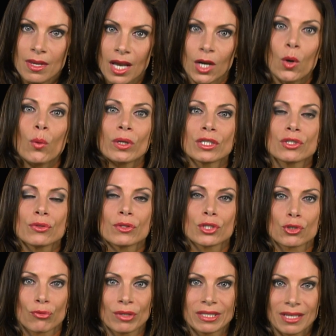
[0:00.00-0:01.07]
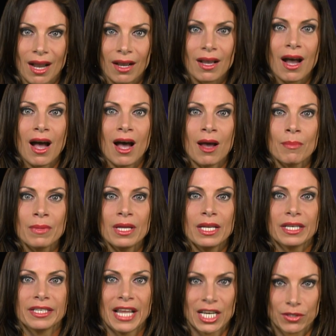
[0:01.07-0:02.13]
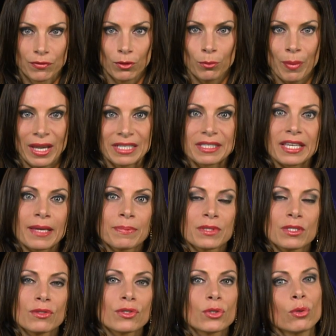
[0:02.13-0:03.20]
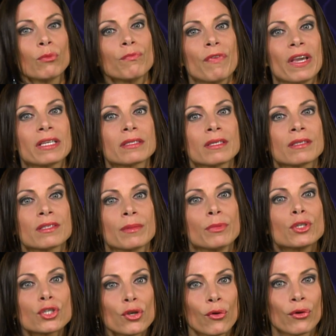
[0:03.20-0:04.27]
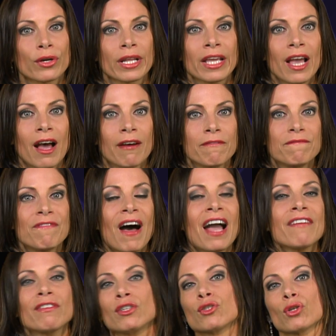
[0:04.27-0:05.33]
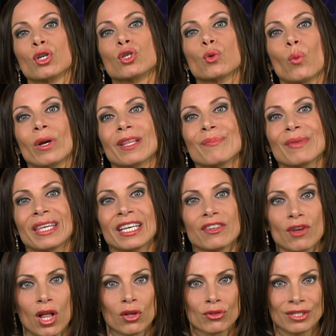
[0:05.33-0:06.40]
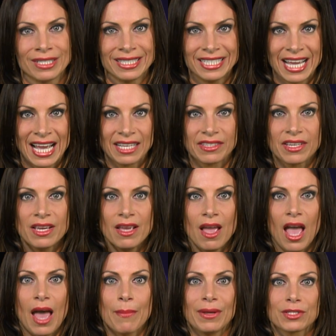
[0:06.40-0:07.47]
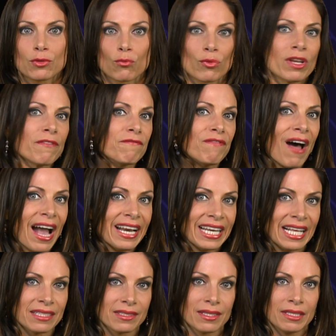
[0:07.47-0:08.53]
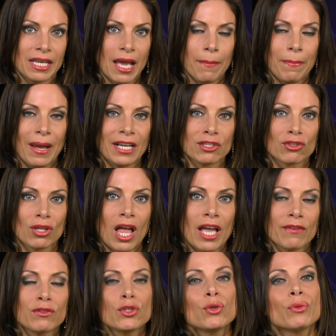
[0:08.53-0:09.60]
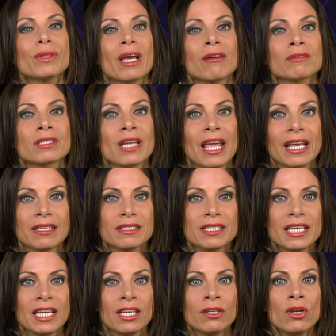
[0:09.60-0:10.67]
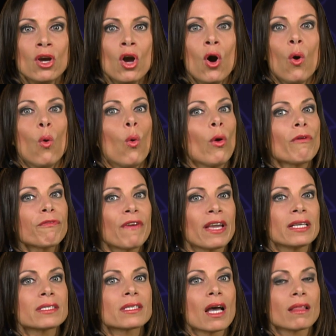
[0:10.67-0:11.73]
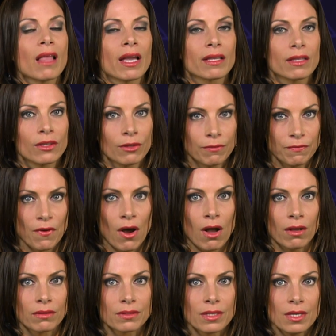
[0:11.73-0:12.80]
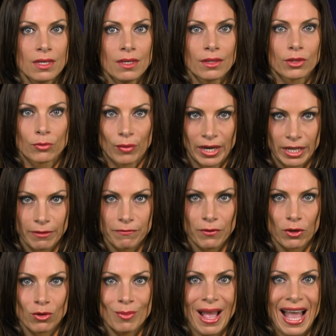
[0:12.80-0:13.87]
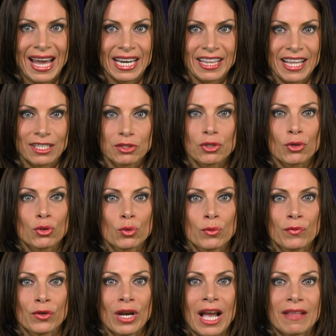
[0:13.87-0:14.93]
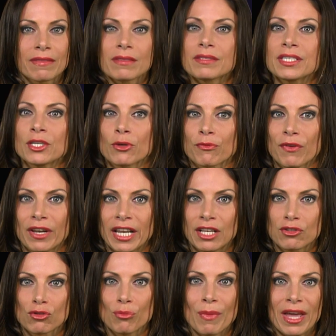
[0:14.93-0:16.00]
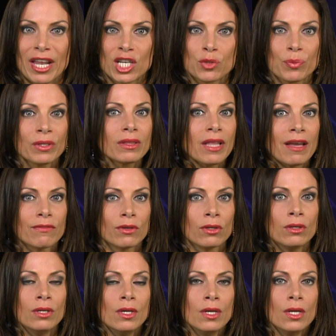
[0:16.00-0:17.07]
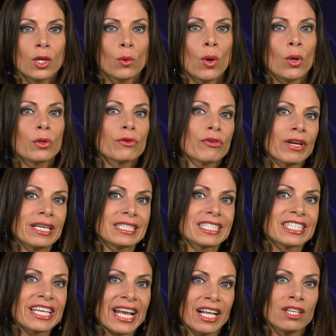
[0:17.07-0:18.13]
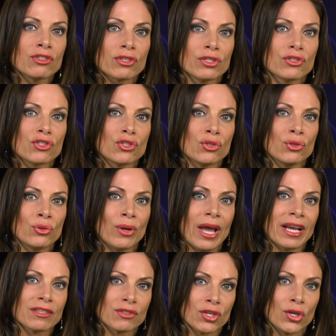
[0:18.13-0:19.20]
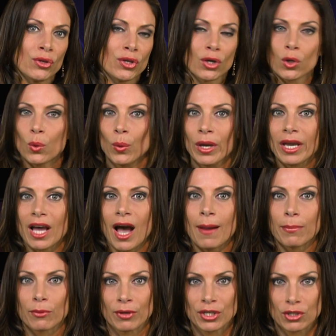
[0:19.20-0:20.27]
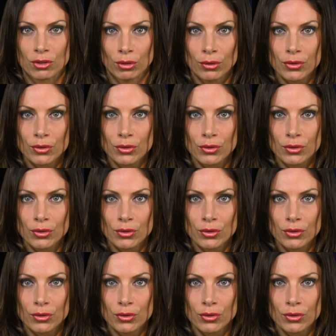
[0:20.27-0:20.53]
According to TheStreet.com, Nashville-based Gibson soon faces the maturity of $520 million in debt and must refinance the debt by July of 2018 or face a likely default. The rating firm added that turnover at the senior financial management level, quote, creates challenges to executing a quick operational